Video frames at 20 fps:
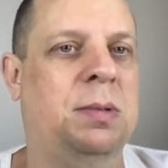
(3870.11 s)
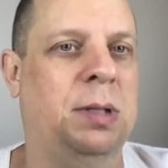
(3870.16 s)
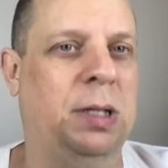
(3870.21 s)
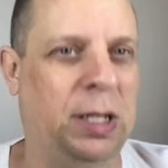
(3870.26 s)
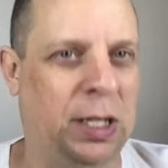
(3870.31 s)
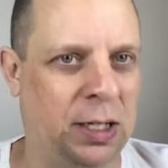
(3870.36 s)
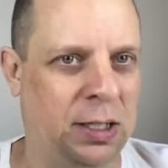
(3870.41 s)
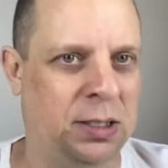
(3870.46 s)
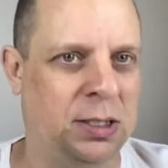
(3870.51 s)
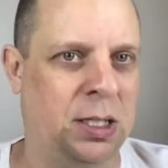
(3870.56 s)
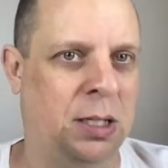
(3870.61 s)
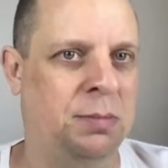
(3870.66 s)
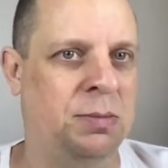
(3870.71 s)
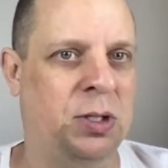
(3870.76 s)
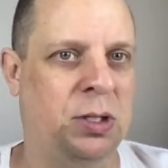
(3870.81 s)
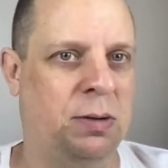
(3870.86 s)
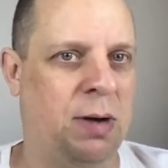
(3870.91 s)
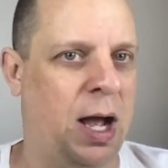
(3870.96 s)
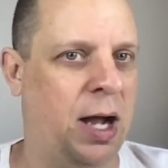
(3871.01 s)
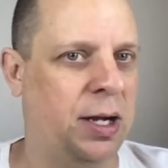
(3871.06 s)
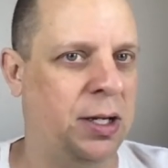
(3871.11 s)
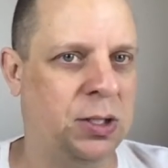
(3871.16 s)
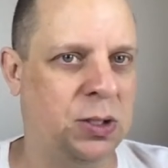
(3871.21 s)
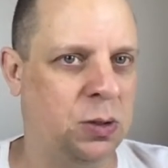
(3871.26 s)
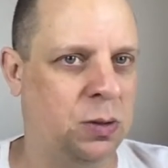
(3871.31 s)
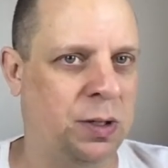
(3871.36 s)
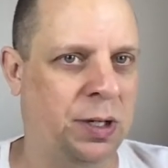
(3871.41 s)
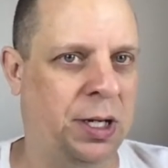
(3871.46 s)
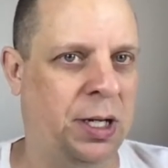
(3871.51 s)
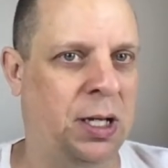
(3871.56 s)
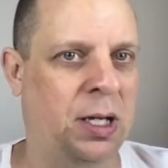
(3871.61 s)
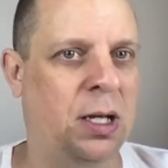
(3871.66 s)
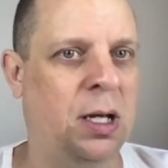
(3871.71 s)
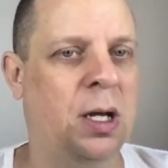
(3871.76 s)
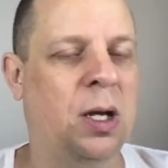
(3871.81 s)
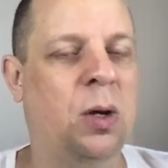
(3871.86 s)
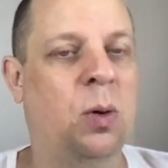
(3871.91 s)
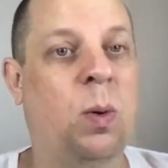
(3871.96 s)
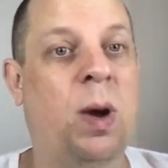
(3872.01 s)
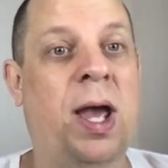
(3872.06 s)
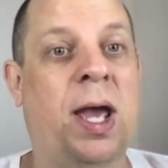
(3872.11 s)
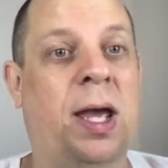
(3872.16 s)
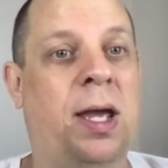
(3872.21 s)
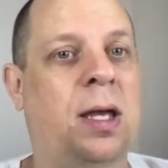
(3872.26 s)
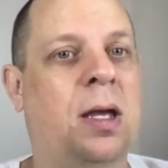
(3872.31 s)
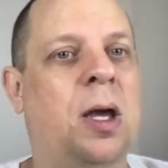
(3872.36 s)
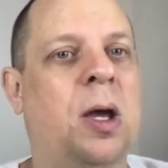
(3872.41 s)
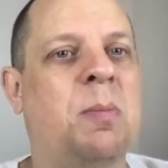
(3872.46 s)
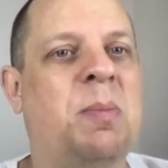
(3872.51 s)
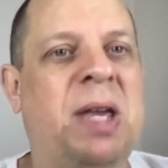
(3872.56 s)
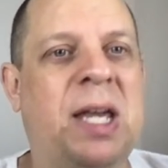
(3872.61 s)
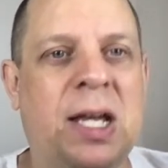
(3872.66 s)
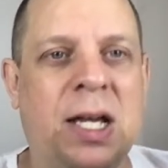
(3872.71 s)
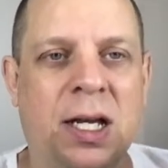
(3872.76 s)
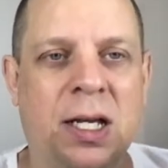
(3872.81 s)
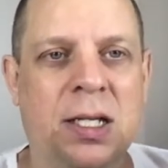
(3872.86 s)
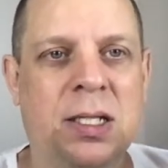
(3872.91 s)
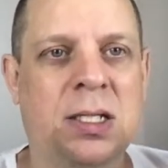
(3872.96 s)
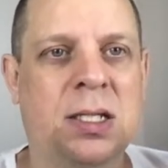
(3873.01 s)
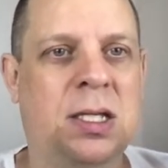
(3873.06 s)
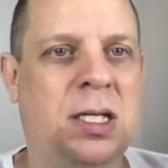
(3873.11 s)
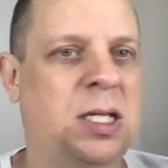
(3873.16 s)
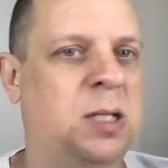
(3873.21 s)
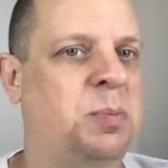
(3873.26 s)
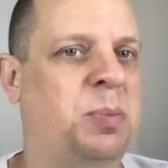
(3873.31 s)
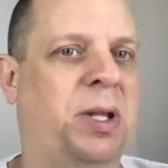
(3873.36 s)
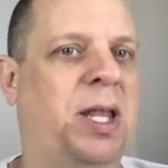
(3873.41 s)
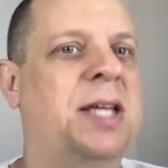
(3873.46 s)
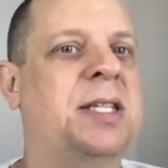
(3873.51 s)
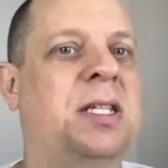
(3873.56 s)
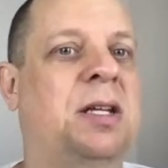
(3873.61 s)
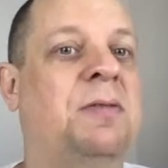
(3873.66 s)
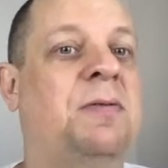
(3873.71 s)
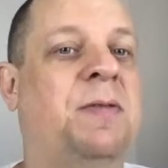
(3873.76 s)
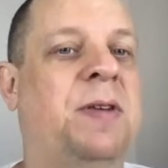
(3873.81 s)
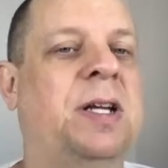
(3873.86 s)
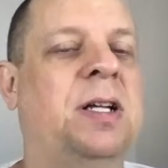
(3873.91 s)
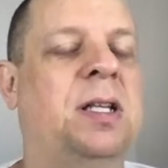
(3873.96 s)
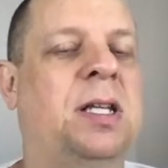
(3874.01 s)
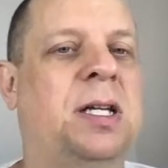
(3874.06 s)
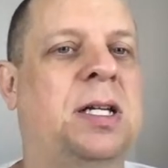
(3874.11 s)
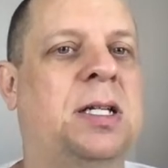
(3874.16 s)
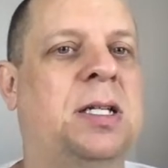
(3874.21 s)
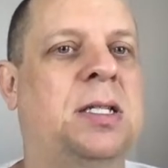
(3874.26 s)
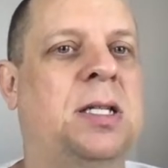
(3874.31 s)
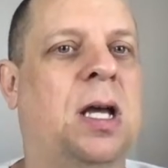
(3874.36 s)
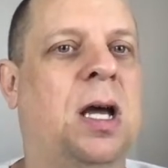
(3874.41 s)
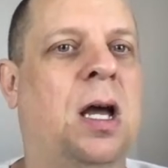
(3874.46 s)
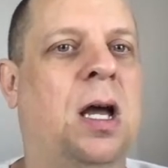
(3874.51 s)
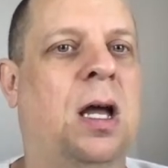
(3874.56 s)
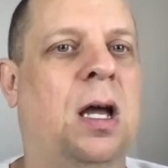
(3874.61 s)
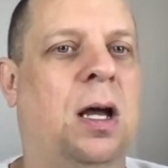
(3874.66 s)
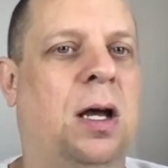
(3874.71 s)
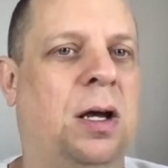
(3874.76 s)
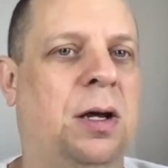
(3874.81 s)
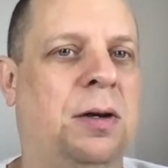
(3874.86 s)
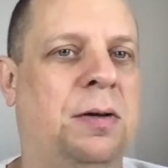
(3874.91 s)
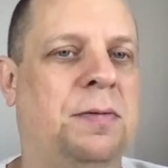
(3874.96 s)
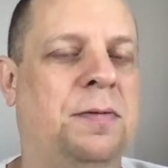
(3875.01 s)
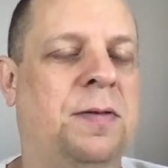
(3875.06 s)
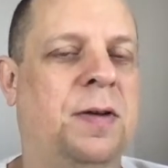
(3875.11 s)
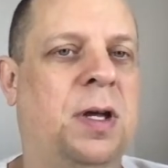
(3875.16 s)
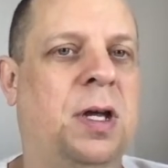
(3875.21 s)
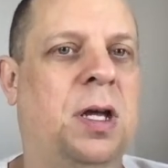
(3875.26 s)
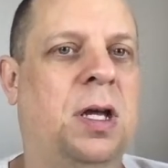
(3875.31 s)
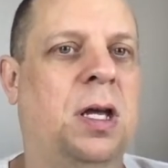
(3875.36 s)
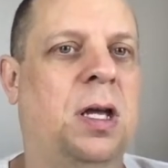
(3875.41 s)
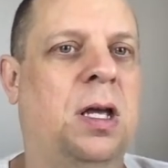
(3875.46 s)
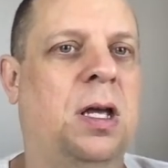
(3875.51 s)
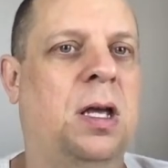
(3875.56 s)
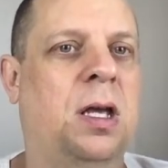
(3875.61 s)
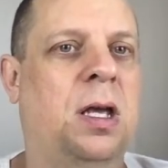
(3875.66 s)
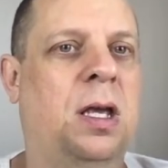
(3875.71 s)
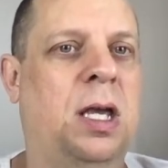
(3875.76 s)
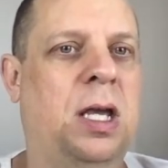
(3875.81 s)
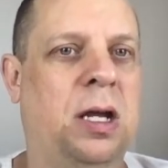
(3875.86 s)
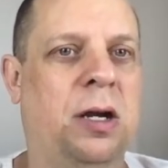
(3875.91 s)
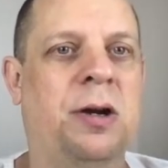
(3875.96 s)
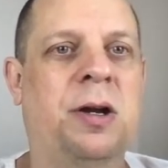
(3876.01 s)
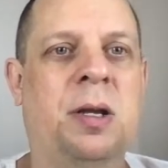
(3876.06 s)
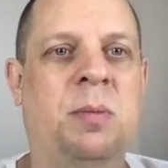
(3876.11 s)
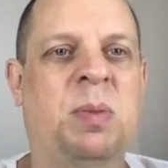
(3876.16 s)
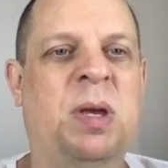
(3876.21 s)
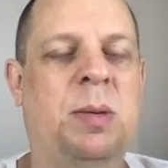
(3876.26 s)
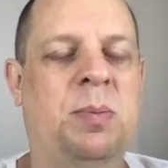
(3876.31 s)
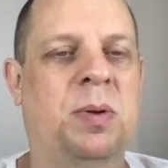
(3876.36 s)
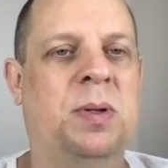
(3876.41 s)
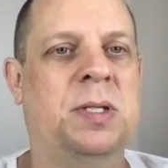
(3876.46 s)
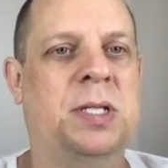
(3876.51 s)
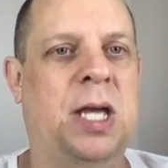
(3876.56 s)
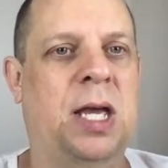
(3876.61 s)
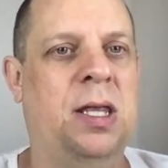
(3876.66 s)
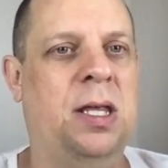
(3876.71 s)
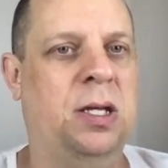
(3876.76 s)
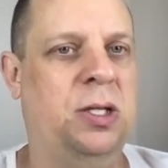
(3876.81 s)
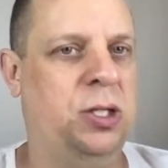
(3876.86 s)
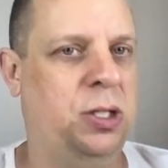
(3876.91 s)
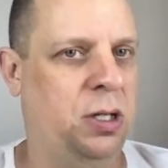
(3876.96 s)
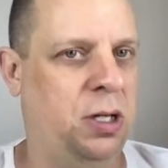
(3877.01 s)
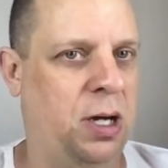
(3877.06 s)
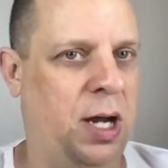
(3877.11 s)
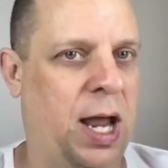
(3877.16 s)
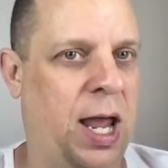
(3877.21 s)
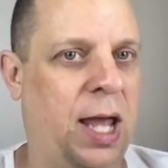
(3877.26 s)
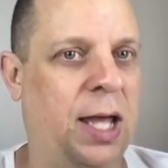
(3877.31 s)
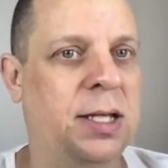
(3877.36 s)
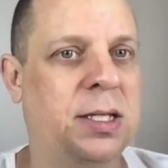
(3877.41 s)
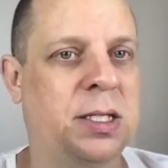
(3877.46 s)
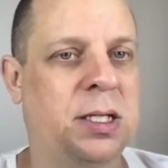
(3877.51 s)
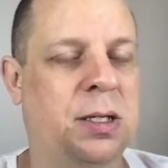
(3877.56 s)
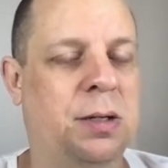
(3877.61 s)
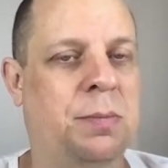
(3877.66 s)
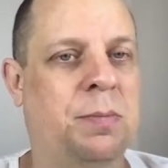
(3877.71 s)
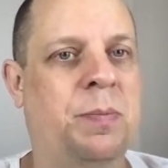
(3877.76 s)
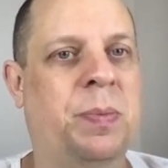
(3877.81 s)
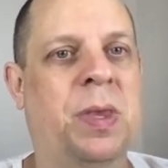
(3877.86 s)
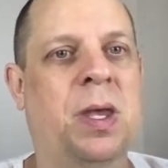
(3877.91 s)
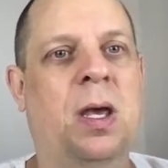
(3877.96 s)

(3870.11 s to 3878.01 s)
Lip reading: in some derogatory way, because these pleasant feelings of hearing people say that you're handsome